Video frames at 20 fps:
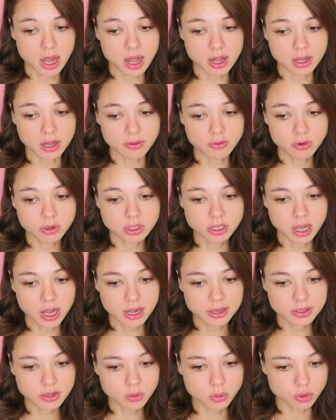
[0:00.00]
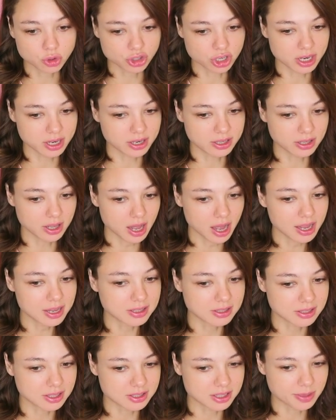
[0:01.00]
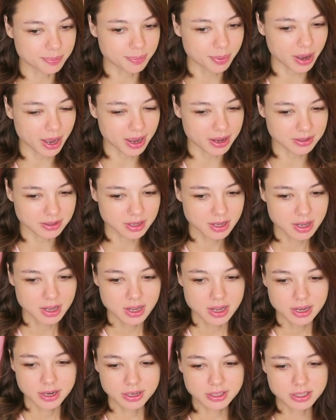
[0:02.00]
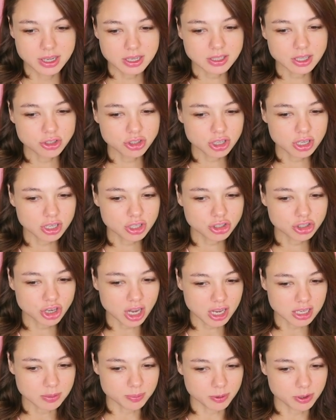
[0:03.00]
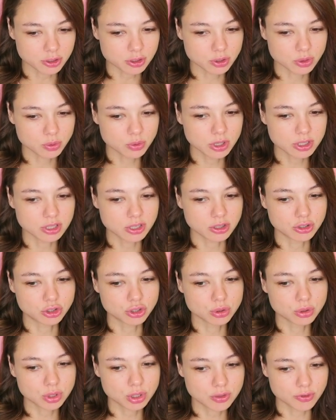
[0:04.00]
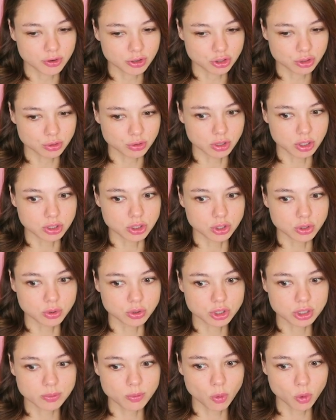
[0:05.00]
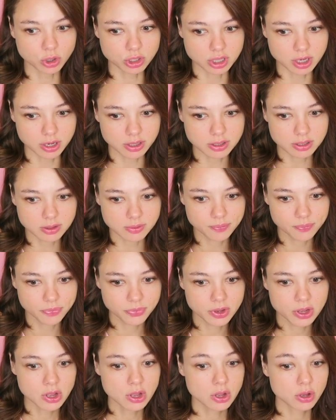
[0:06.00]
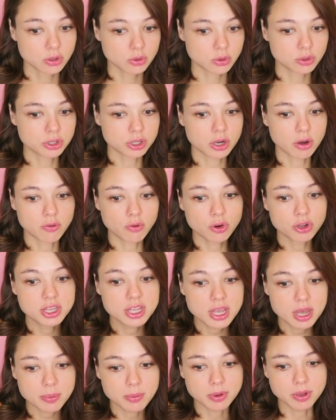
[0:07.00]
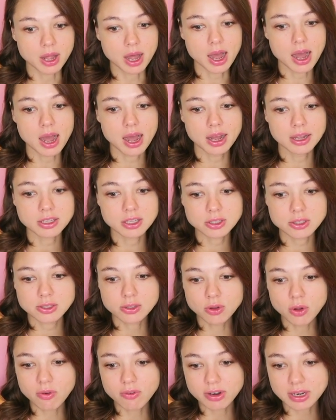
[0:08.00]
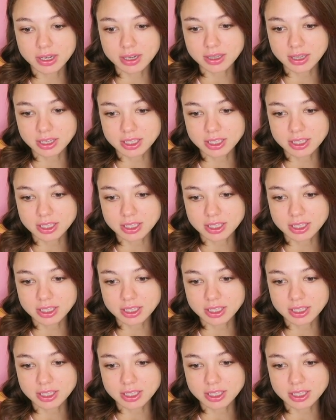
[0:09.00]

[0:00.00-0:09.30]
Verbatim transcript: cause she was tired. She was already in bed and was falling asleep. She woke up about an hour later with the feeling that someone was